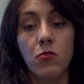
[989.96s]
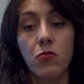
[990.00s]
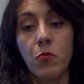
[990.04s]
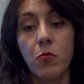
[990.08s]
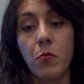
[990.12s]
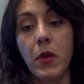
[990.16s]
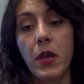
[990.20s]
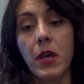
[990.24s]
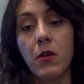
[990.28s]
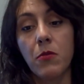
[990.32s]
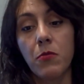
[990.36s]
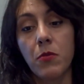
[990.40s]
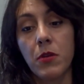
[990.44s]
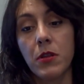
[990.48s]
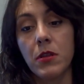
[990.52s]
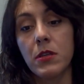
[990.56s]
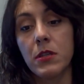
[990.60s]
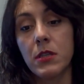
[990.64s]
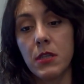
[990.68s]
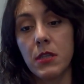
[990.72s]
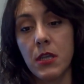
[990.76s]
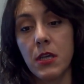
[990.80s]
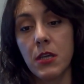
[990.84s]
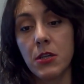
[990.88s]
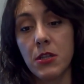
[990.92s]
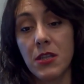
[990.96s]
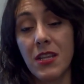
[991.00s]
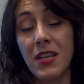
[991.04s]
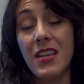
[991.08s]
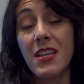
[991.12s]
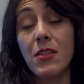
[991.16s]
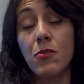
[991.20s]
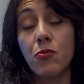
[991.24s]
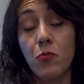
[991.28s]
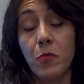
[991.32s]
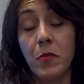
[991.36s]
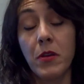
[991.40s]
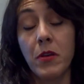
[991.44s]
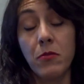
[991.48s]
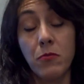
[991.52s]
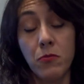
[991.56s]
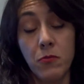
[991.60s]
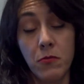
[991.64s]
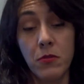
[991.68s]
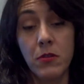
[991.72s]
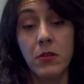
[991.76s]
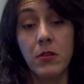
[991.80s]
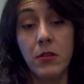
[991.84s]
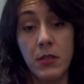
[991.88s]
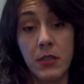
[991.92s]
to make with the station. They need to make
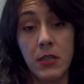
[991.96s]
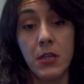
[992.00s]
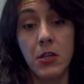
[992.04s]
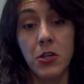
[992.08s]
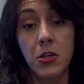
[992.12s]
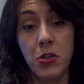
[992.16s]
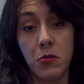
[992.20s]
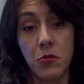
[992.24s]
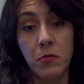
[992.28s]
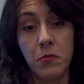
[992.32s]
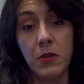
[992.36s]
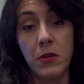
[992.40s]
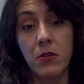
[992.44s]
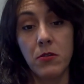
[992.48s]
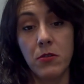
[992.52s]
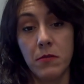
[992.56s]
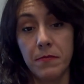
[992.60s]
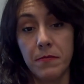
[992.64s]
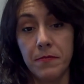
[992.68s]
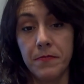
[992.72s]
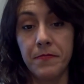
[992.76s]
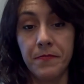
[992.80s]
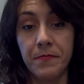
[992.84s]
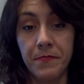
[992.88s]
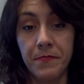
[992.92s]
with the station because